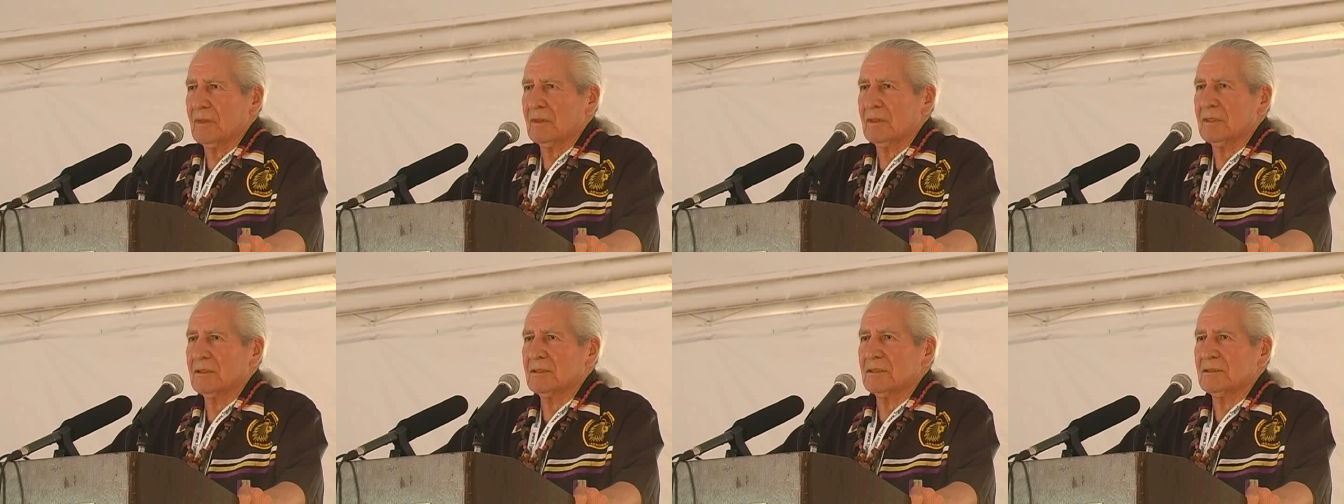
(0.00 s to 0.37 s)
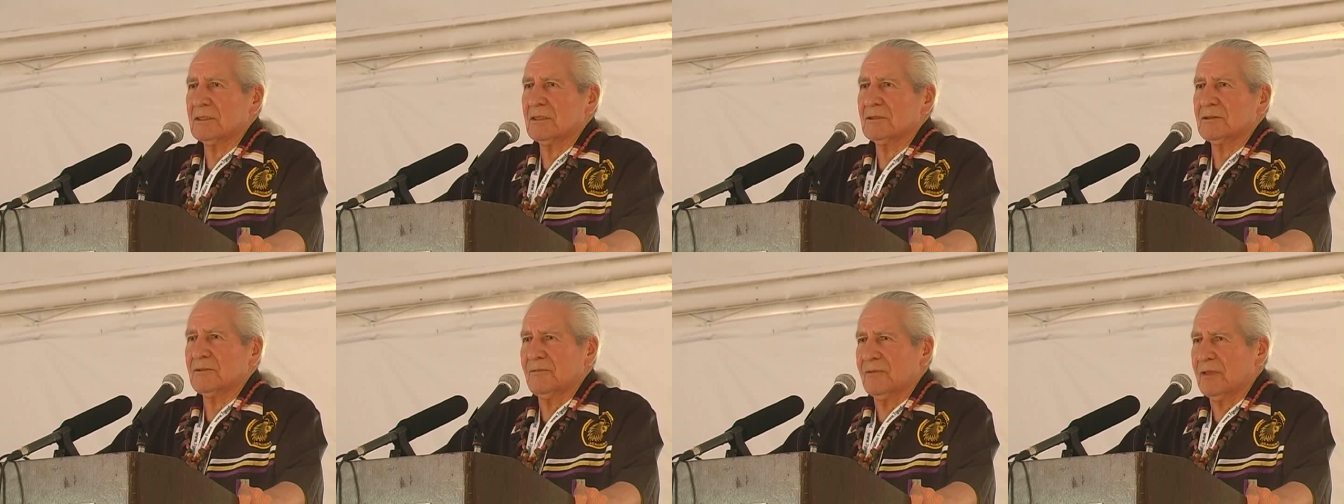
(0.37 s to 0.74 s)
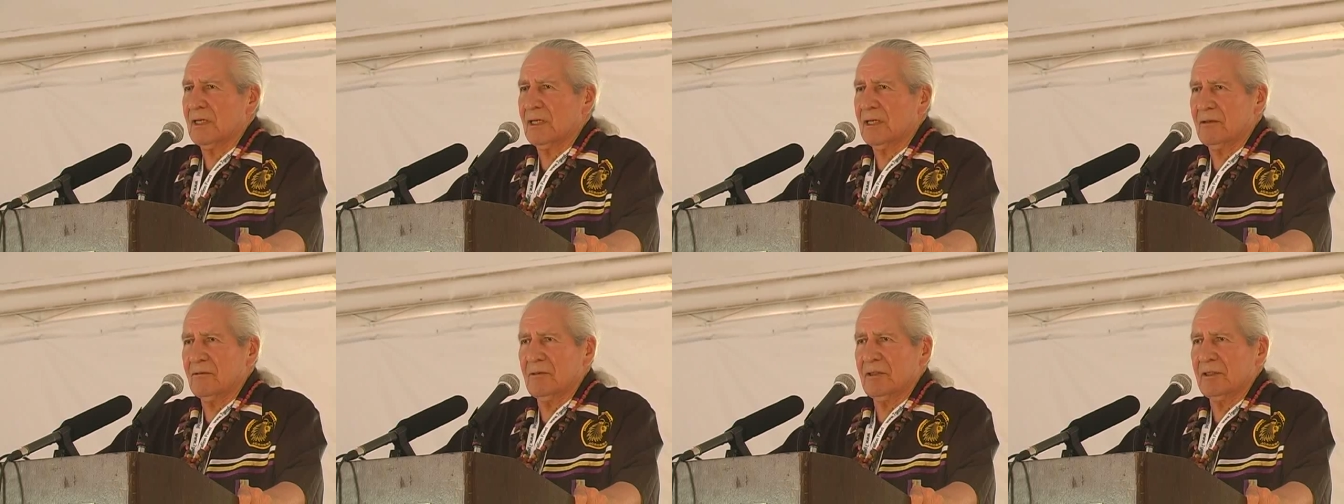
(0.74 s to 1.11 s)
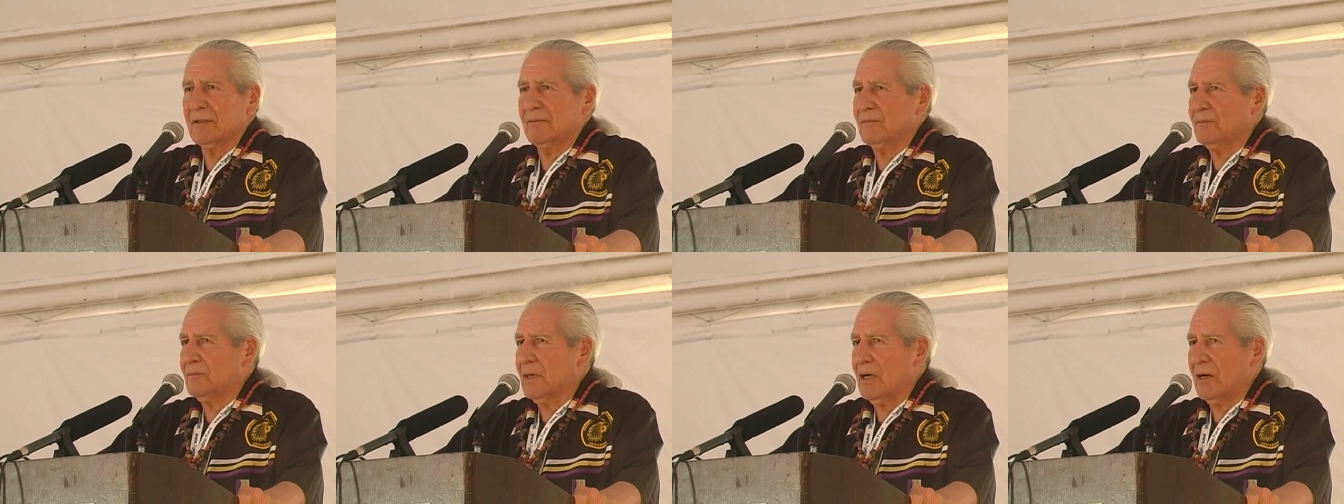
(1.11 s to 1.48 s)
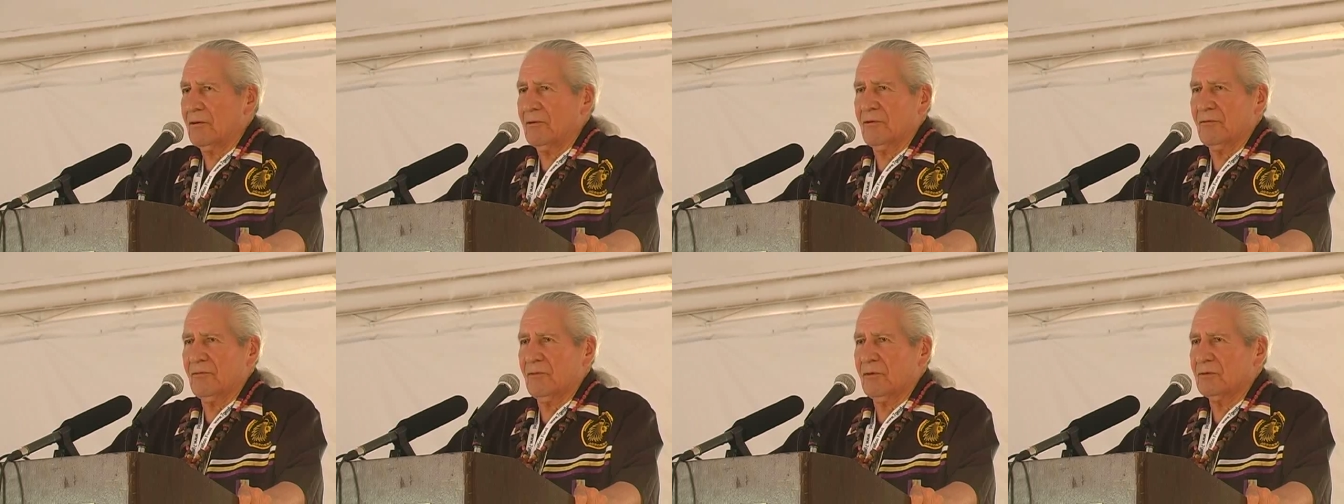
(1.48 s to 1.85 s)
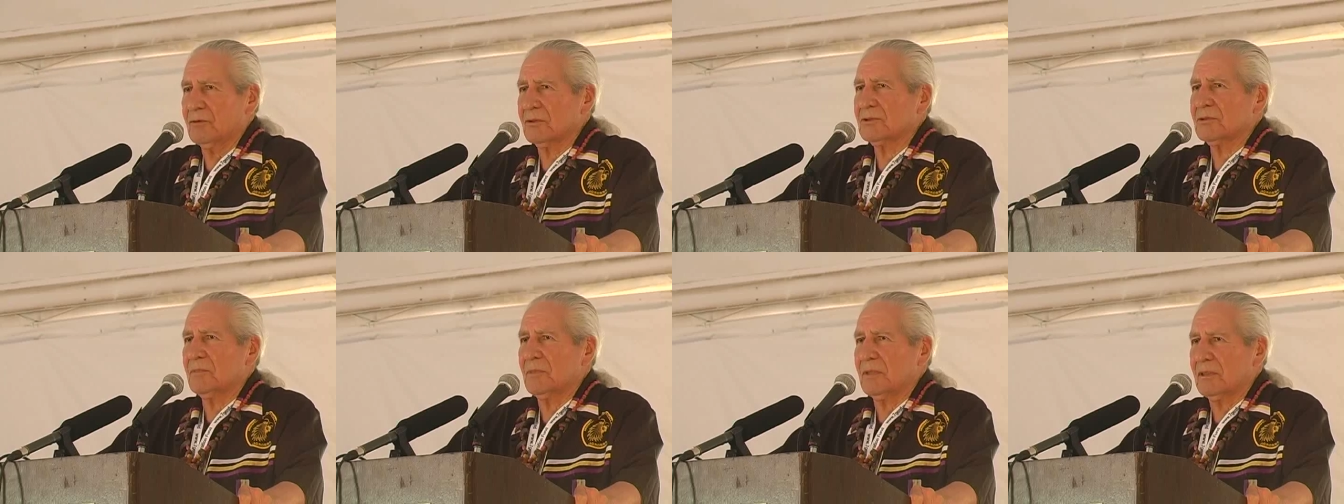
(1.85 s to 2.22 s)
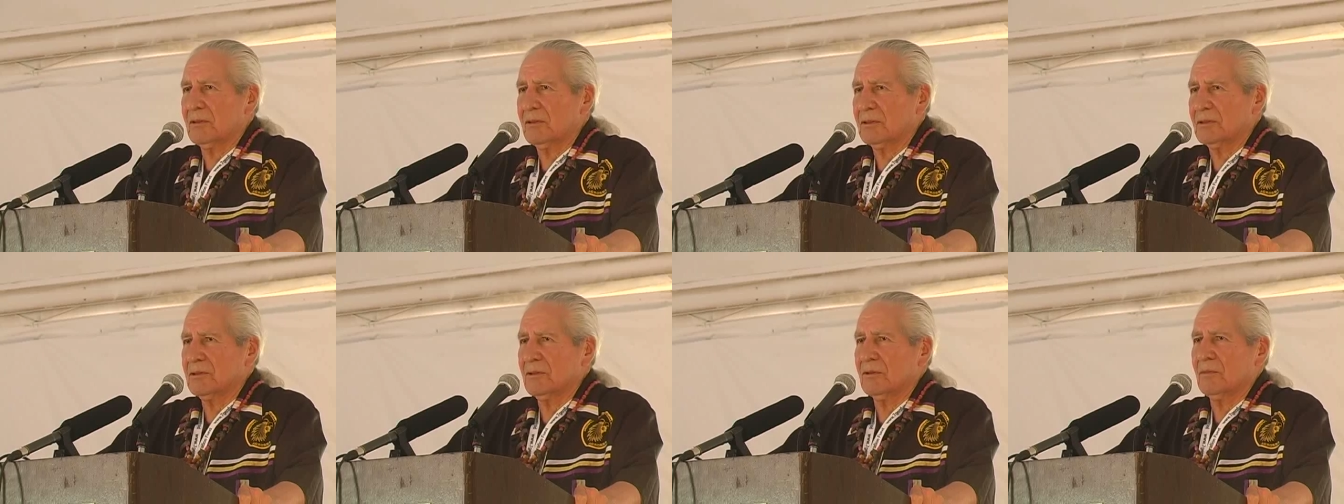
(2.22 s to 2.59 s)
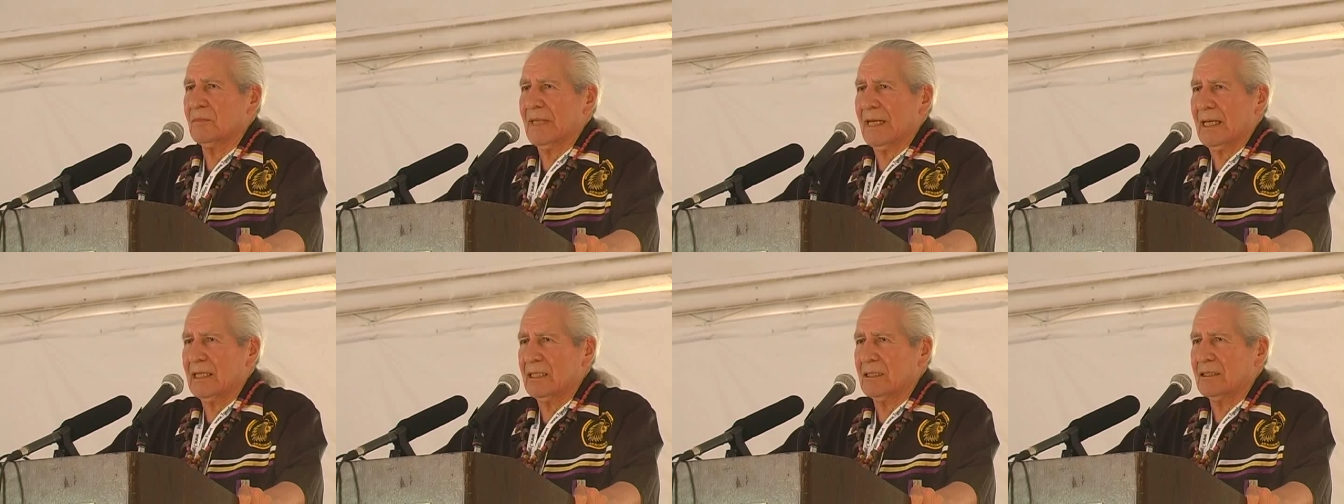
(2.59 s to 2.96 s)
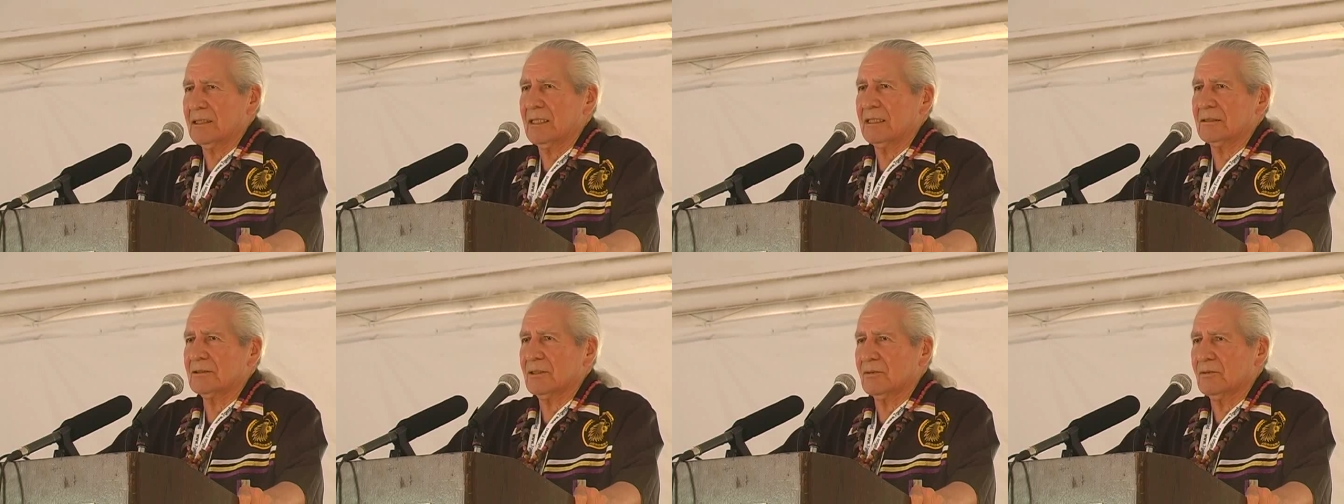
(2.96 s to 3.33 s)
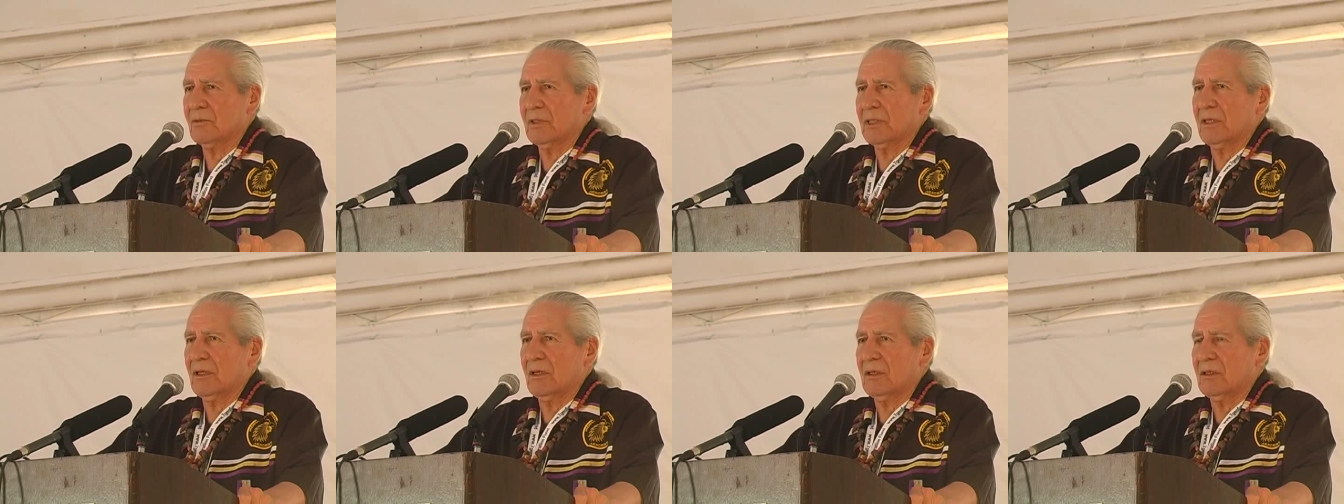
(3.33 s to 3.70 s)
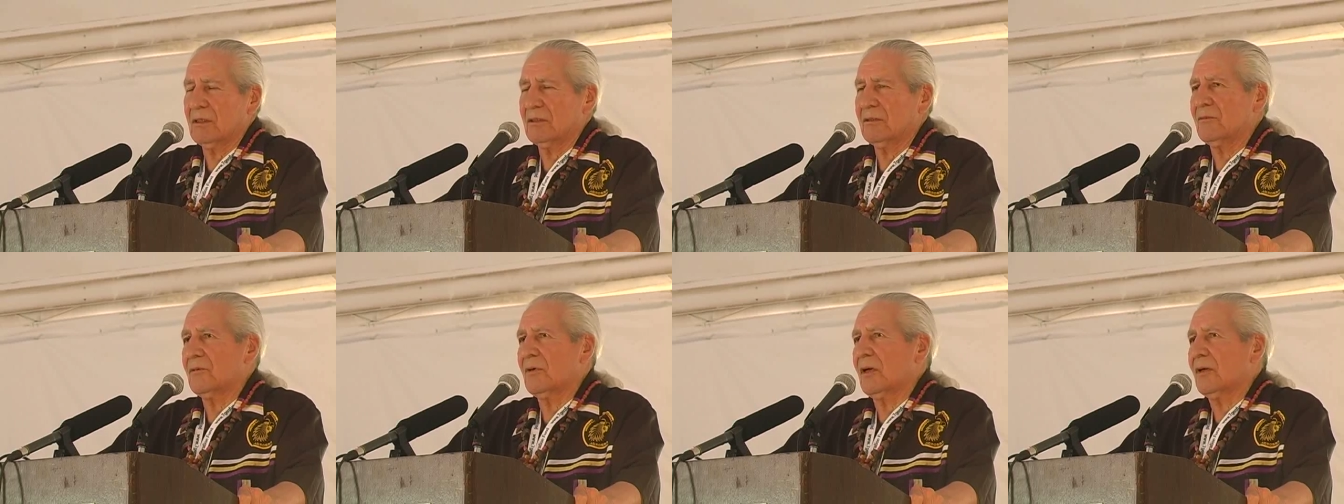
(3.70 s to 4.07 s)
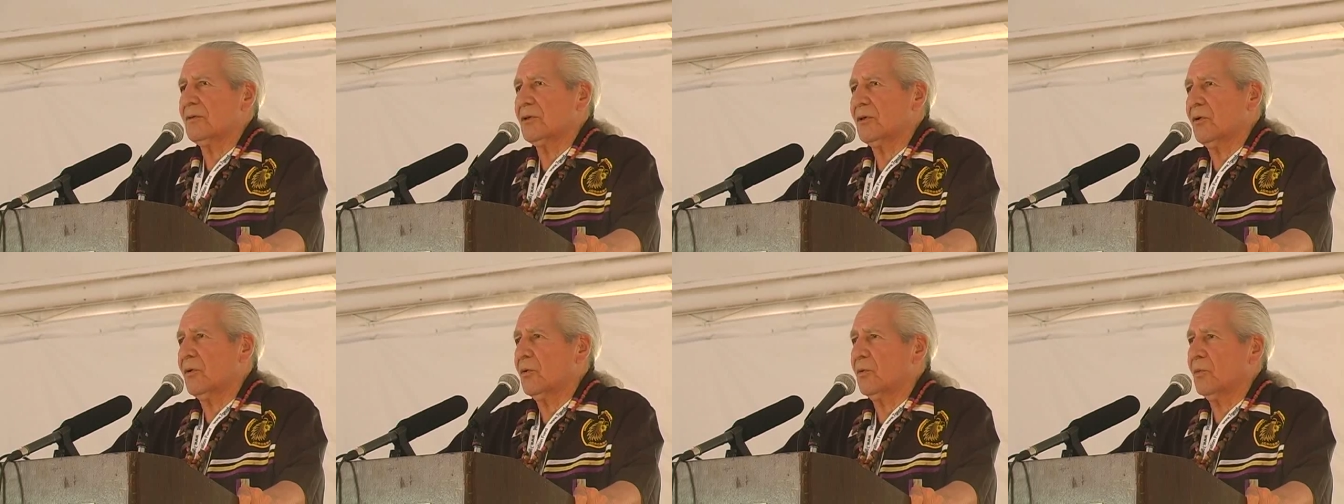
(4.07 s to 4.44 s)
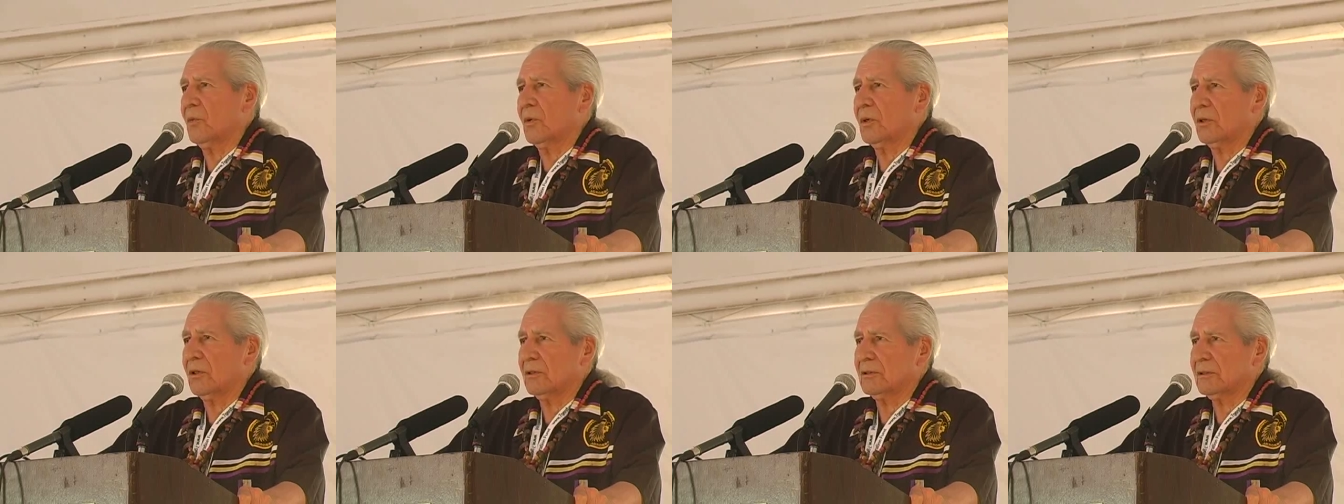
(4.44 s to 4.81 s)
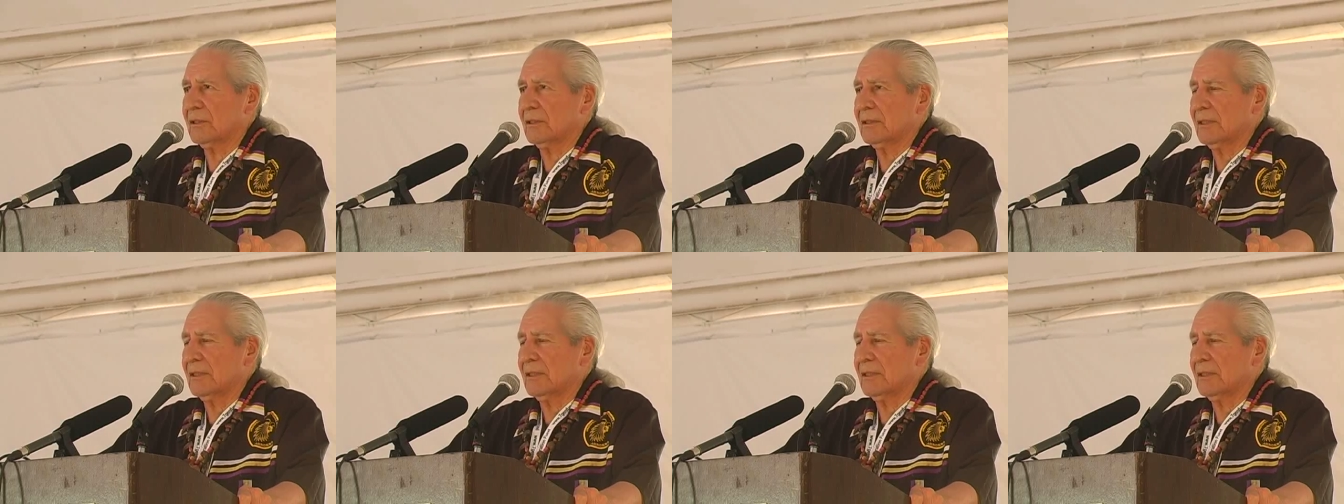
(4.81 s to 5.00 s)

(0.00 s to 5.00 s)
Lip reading: This is this very powerful spiritual battle that's going on around the whole world.